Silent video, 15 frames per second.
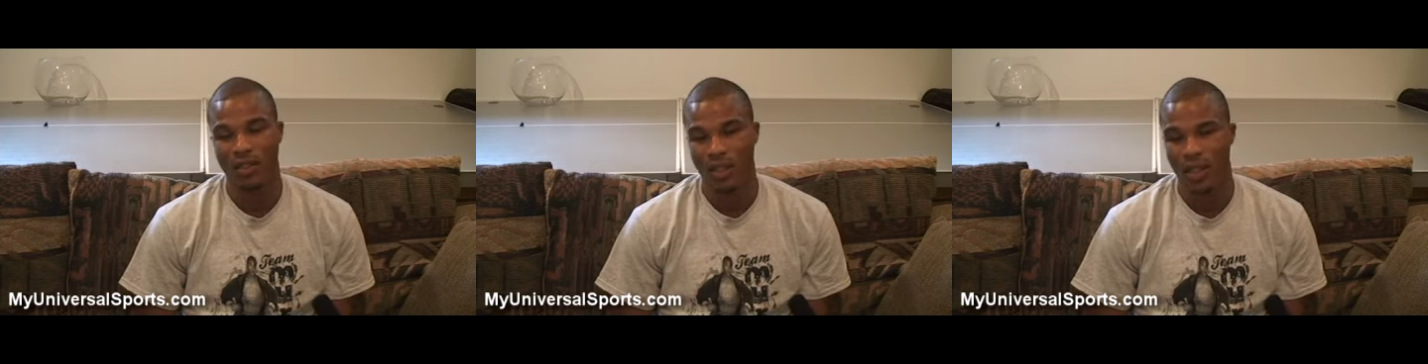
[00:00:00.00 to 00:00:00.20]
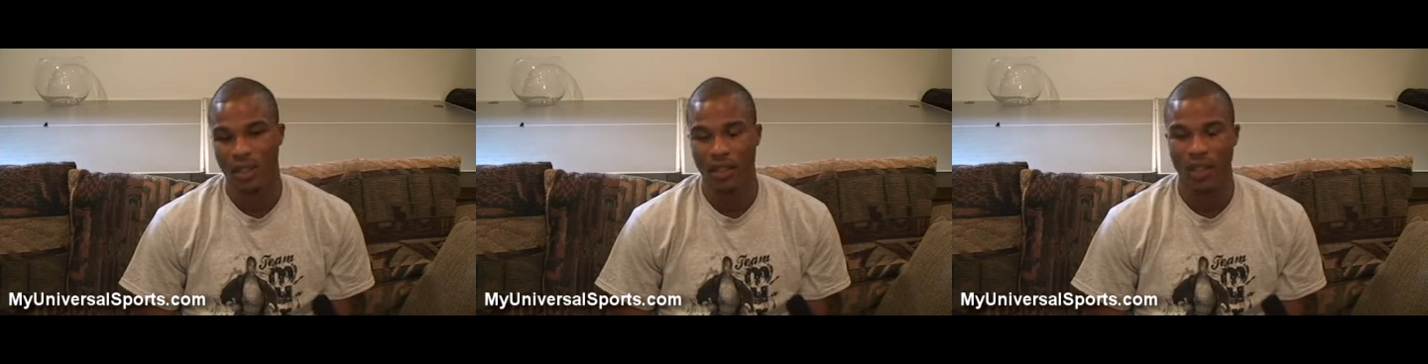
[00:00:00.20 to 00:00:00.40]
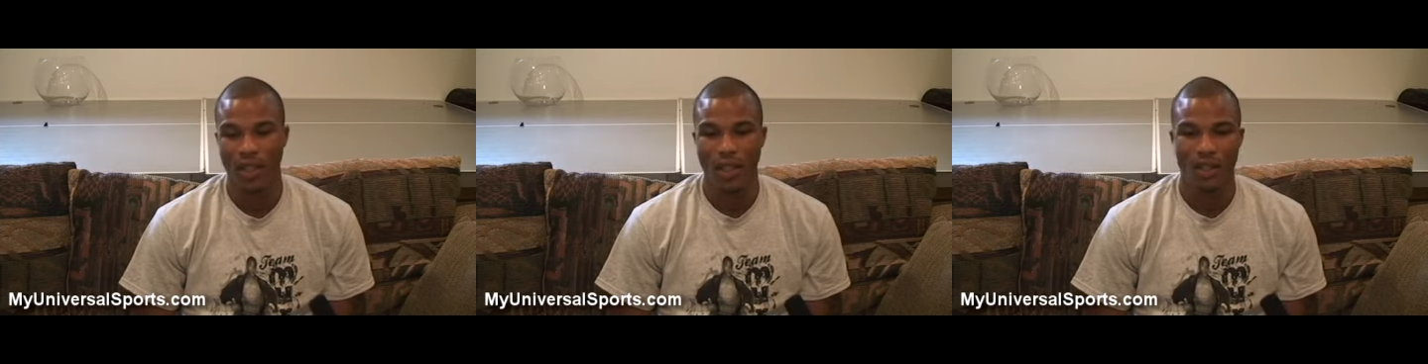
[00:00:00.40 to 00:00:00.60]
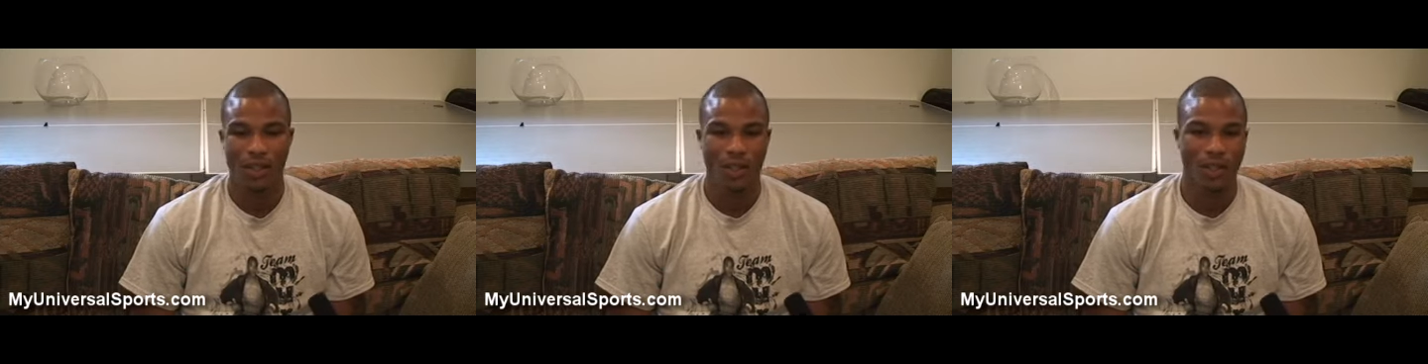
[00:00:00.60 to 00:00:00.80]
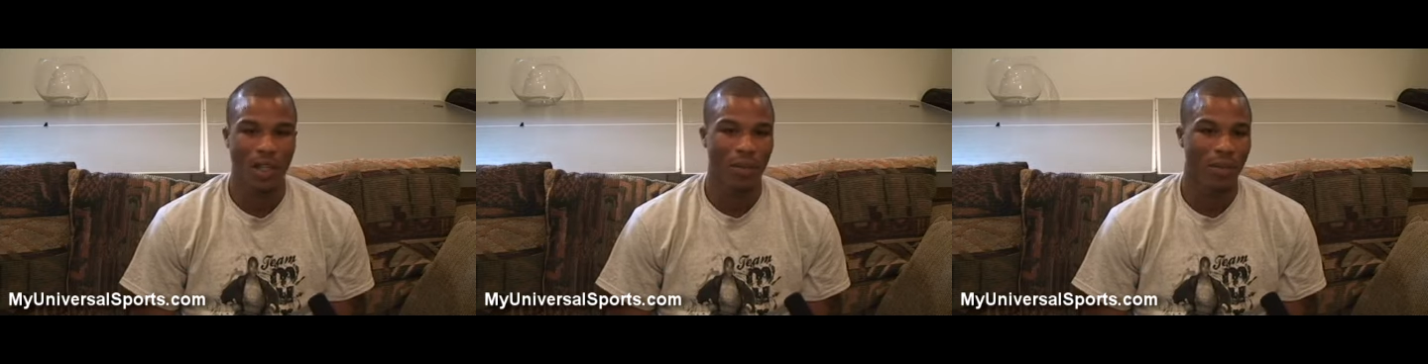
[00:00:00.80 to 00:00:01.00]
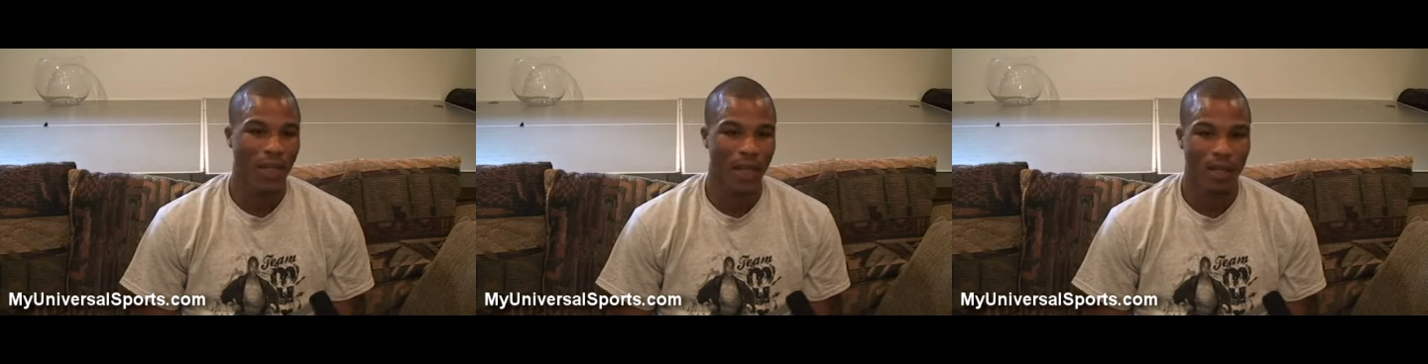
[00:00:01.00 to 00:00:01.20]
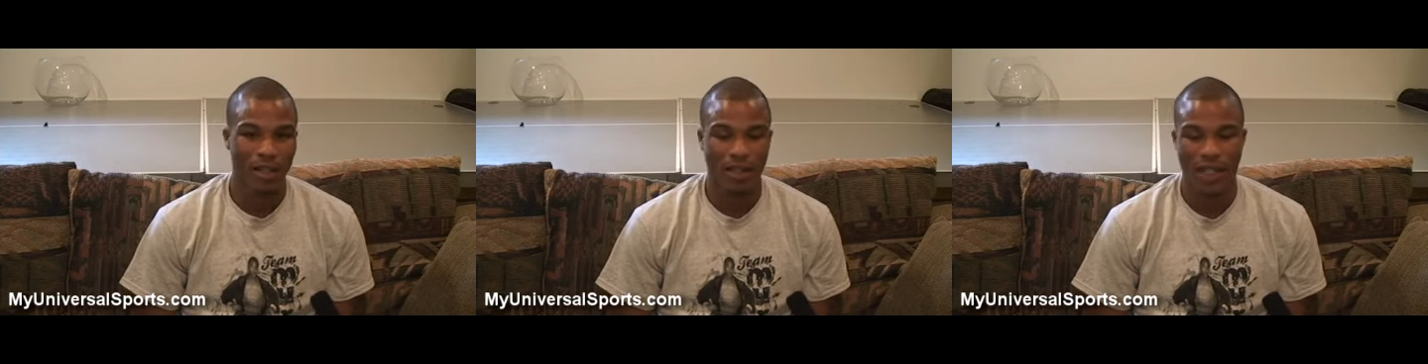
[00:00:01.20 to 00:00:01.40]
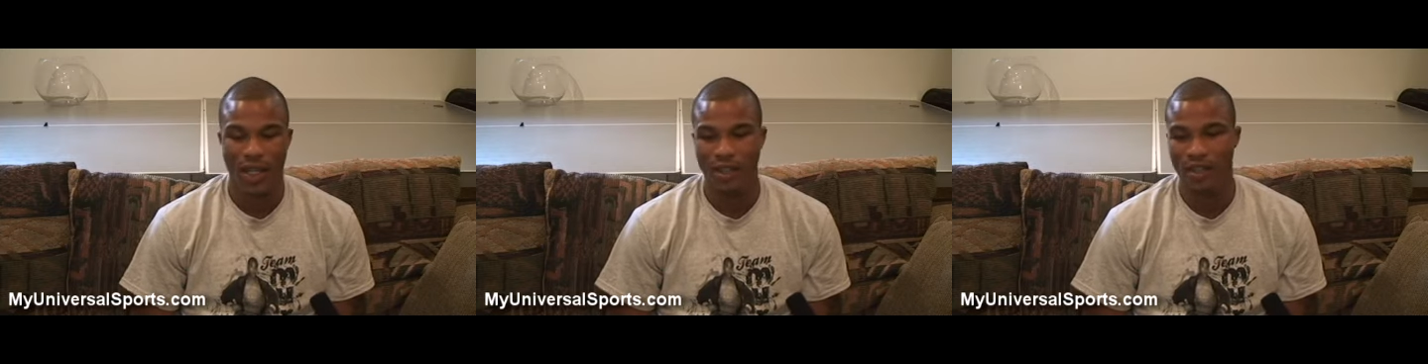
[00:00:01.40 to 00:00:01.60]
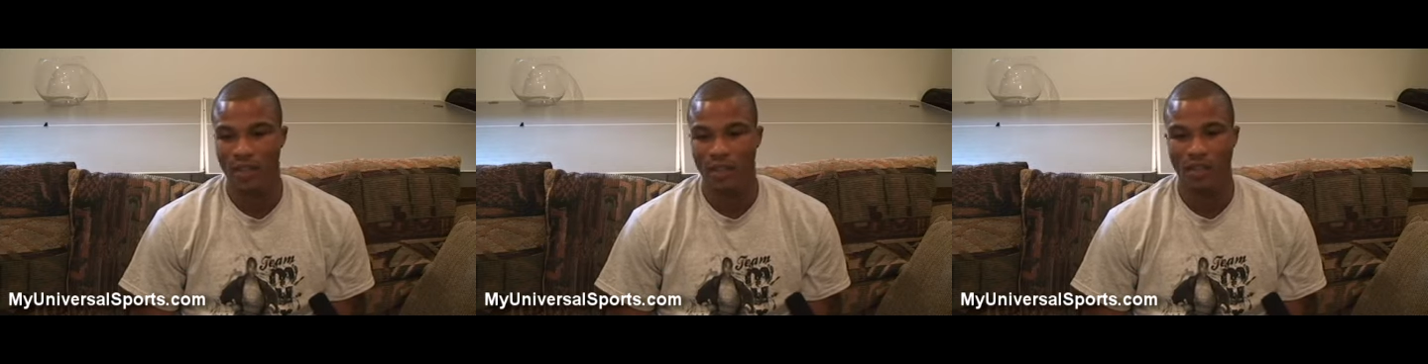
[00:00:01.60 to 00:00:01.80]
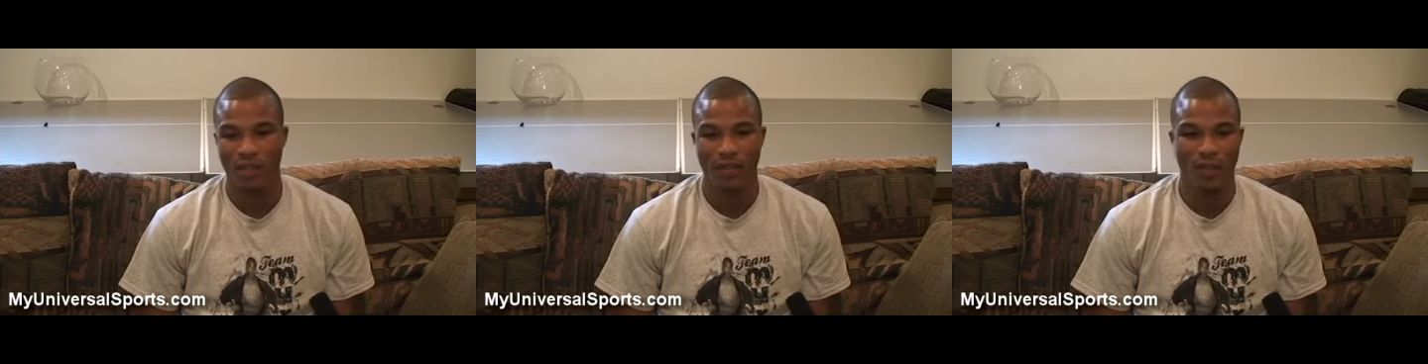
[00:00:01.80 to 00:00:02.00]
And to come down to
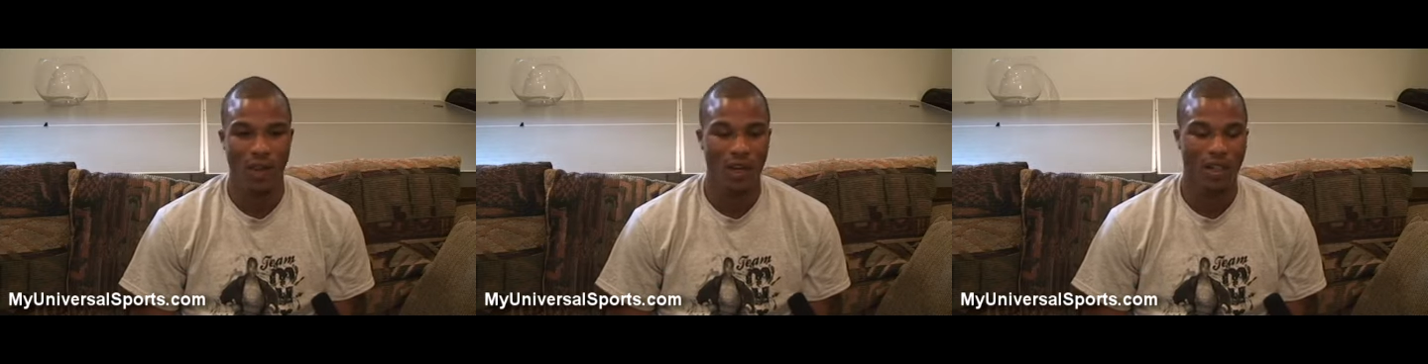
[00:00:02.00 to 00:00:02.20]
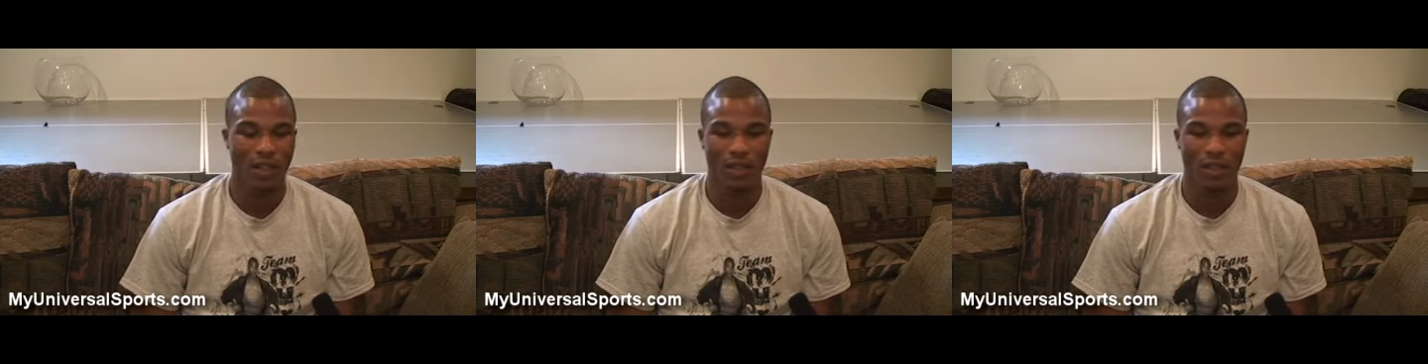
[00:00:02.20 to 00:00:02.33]
Texas to fall